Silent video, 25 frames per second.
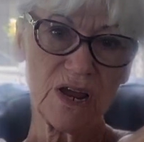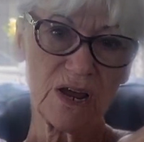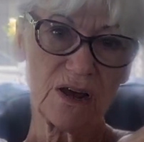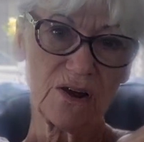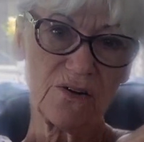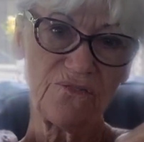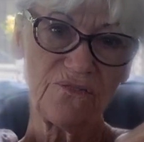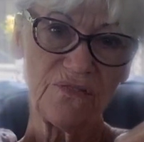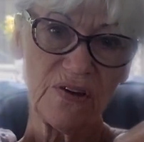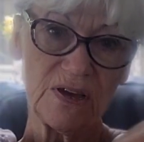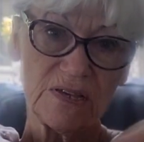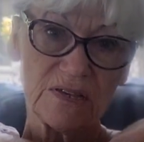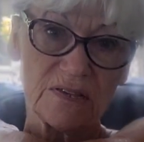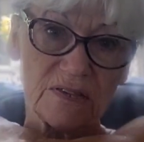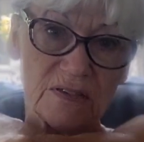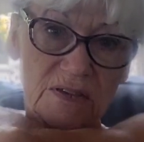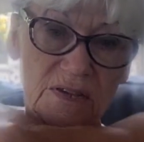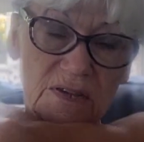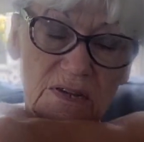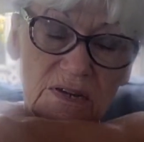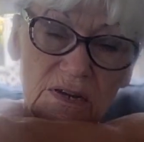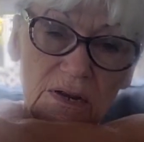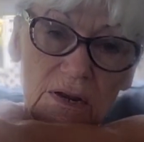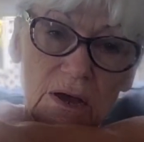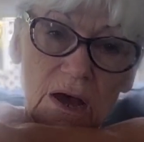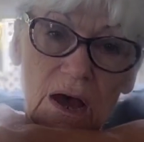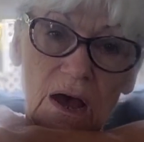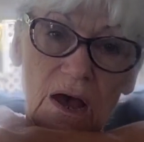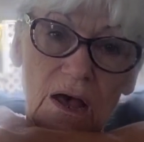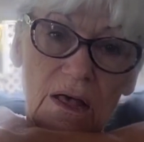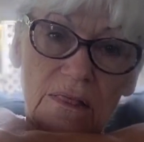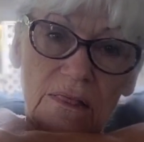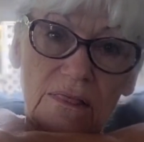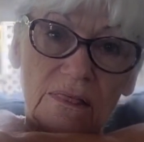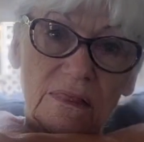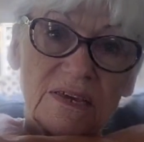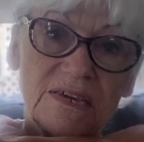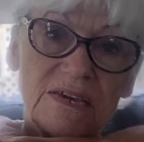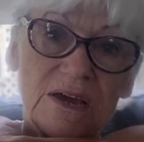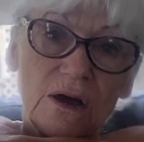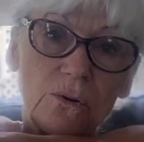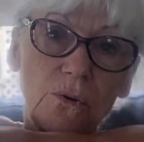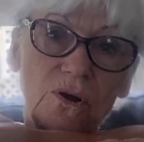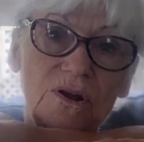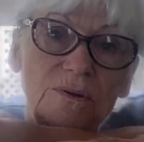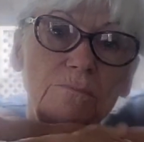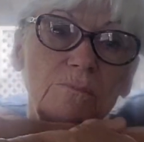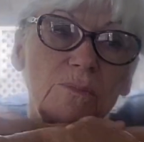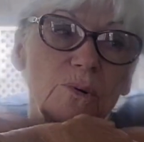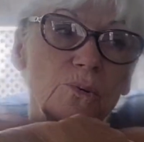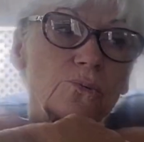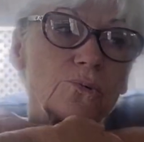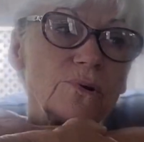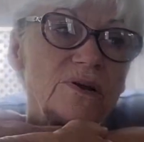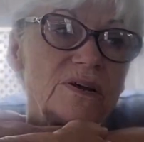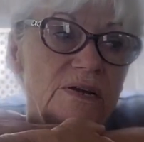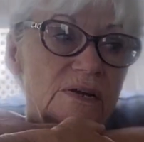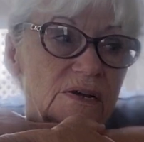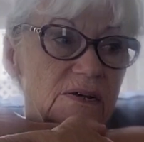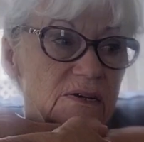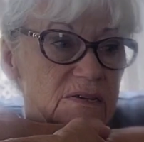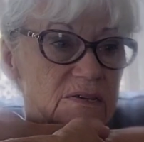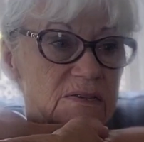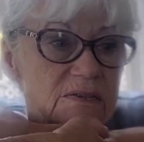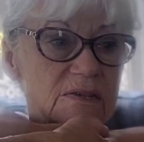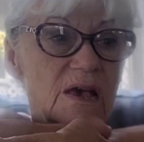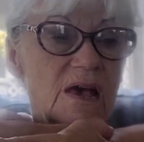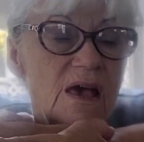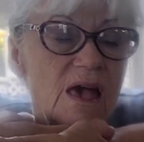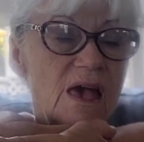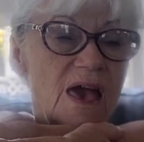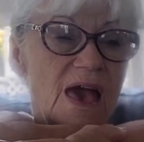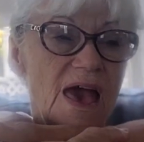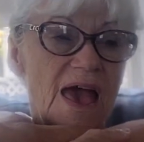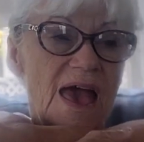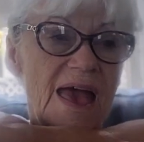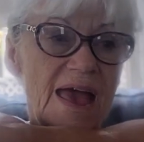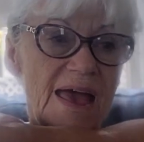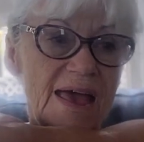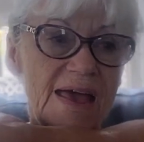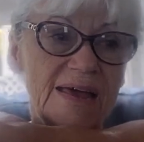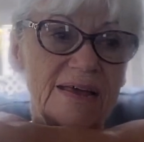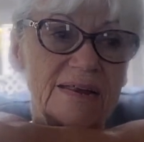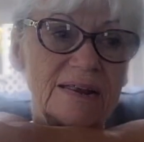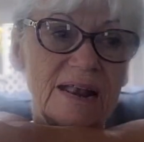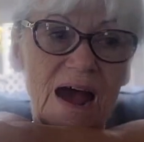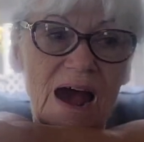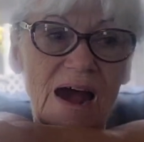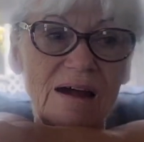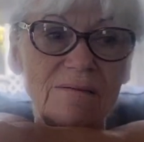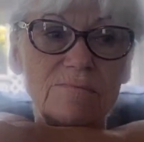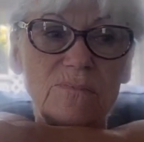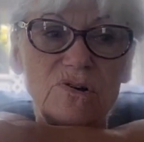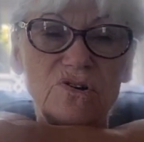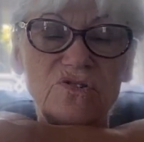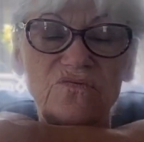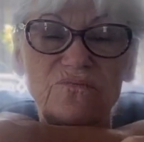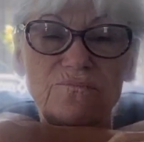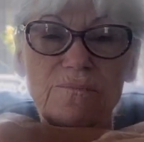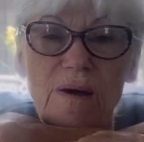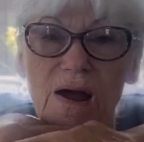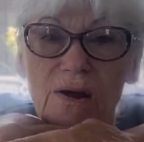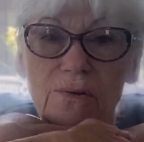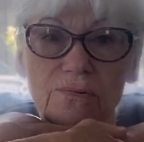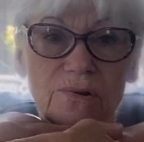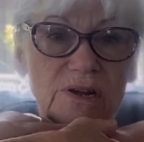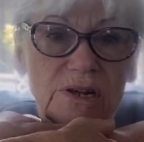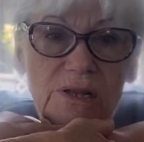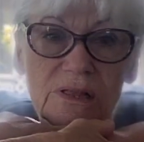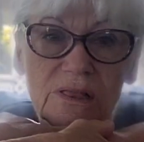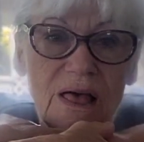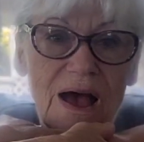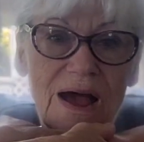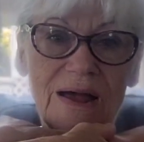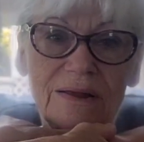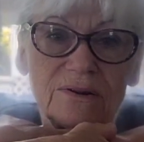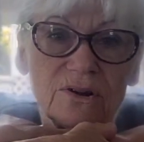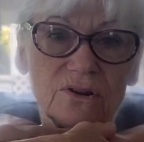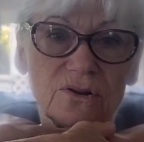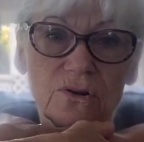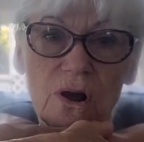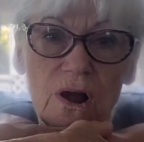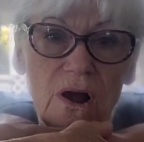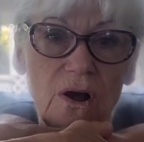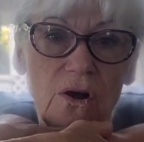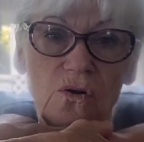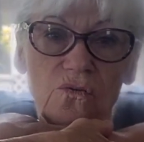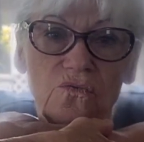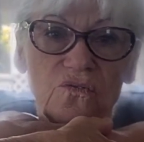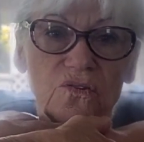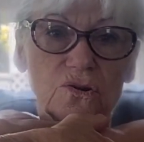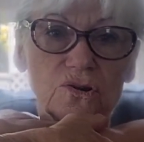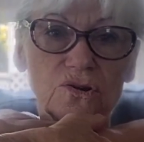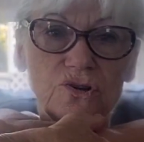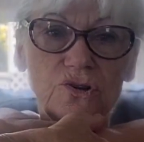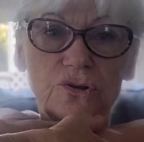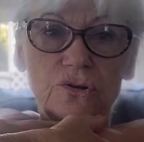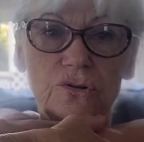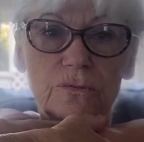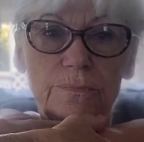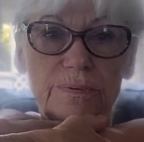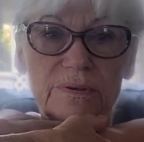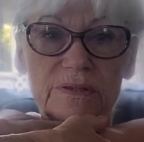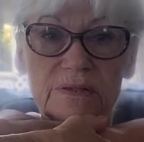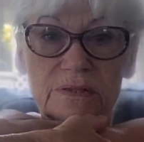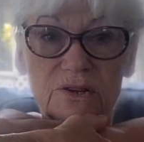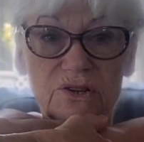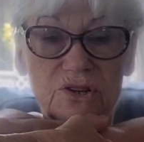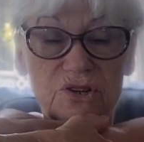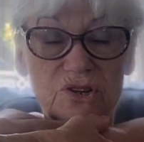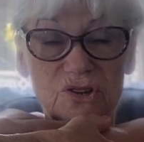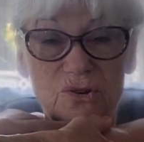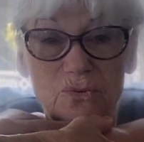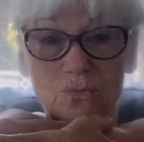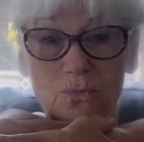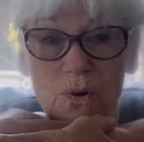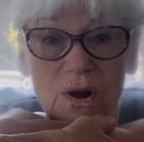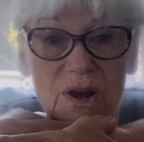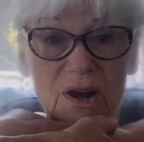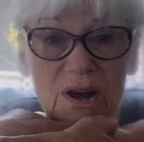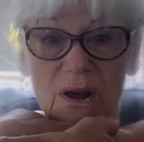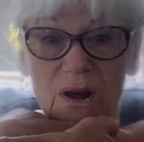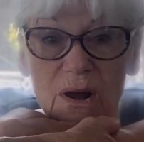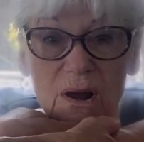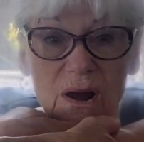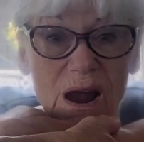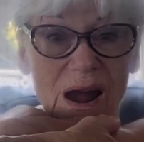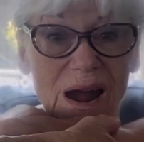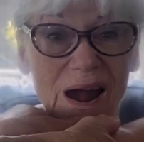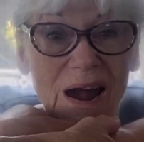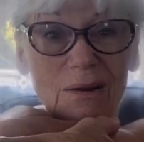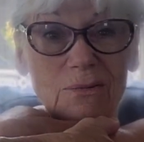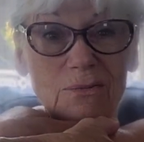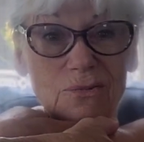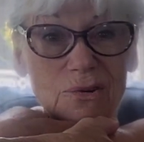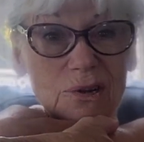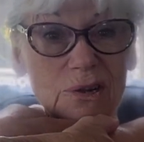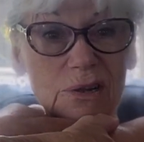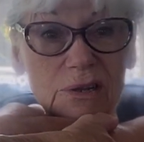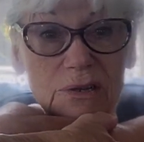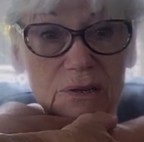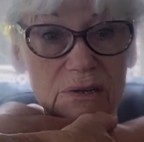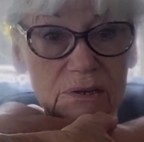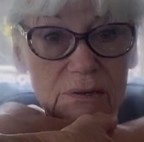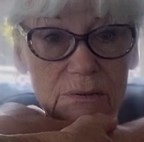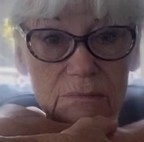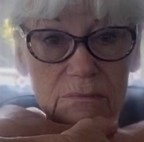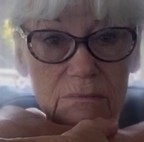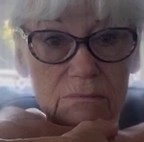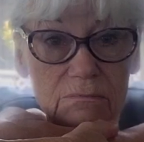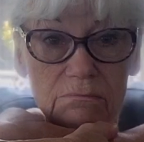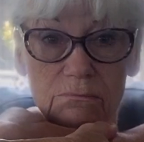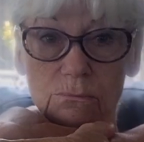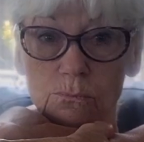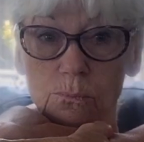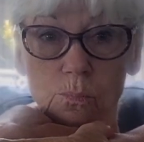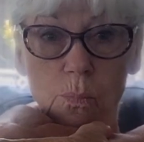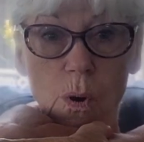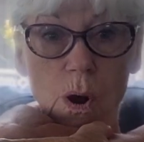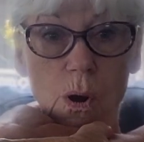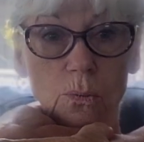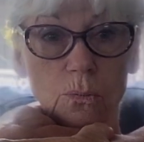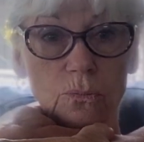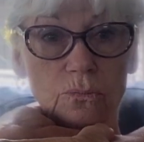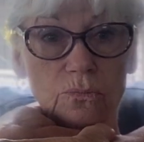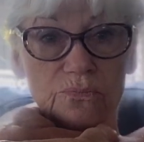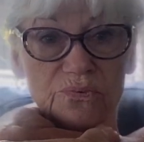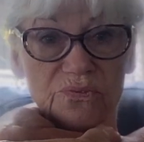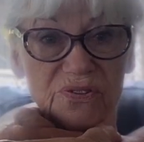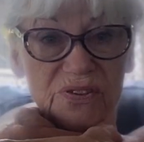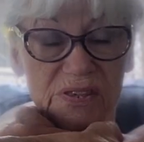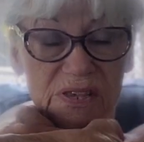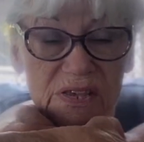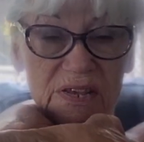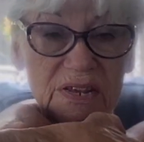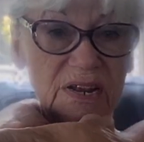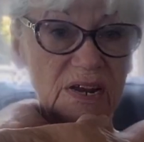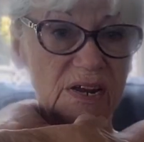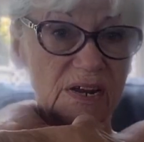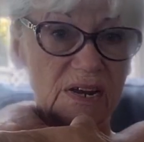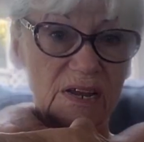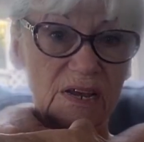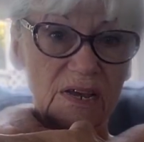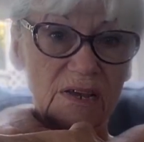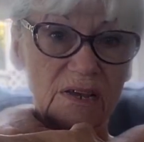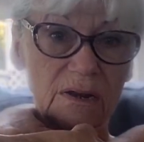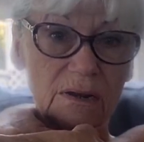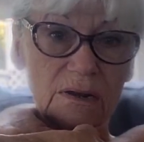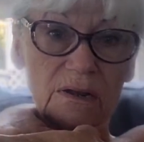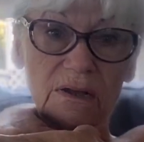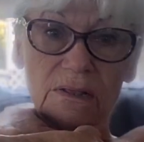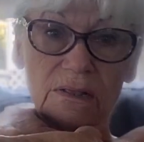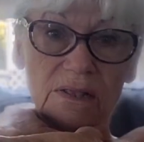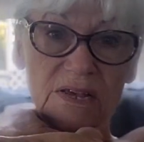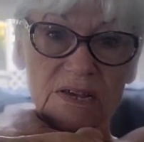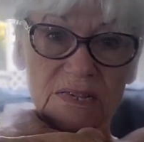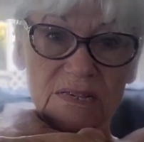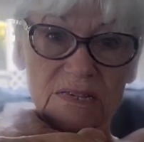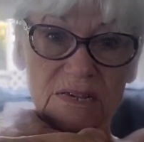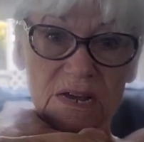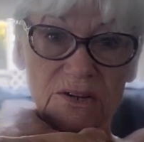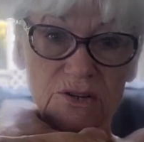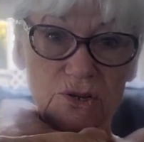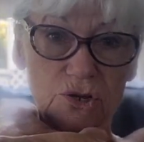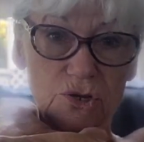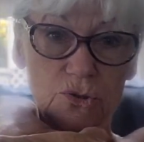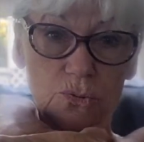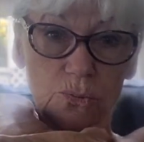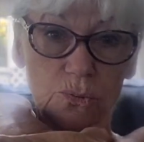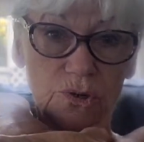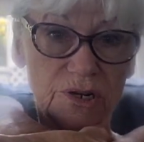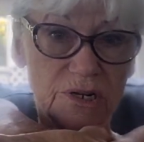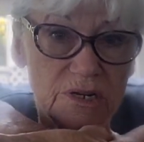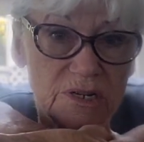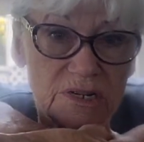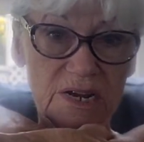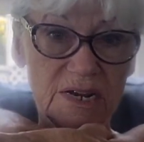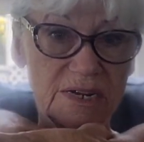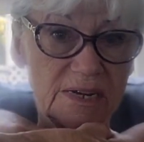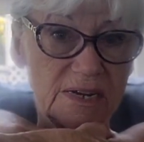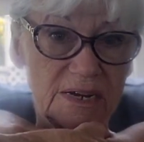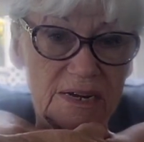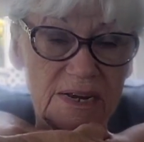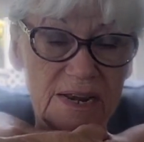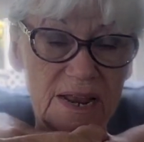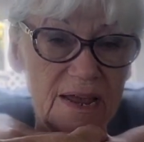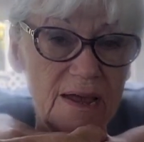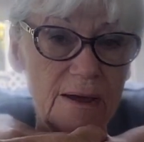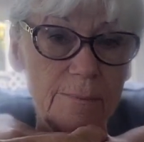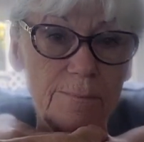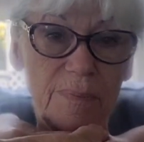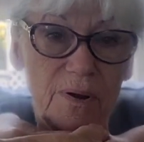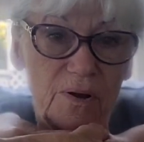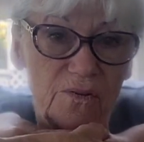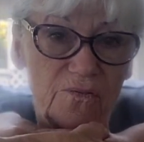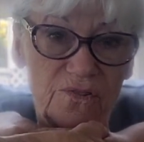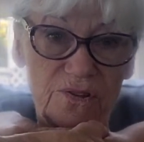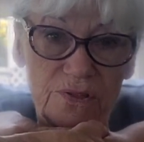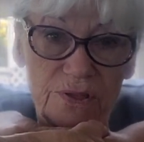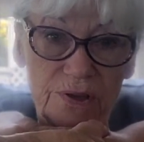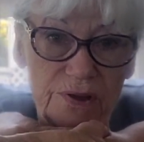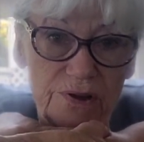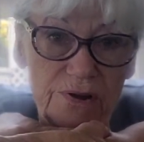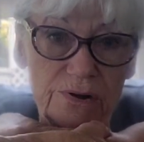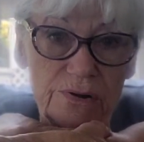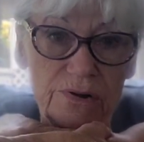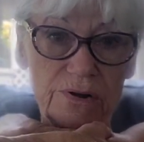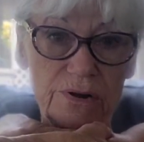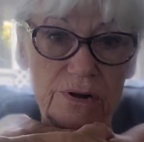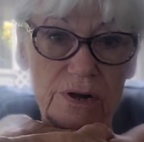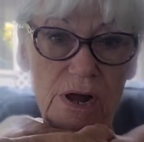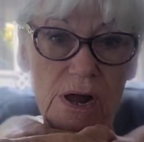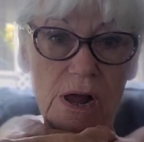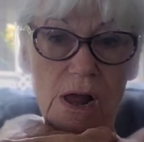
now facing uh, Leo and Maria's. And I move my recliner over to a position where I really won't sit in it unless I just want to take a nap over there.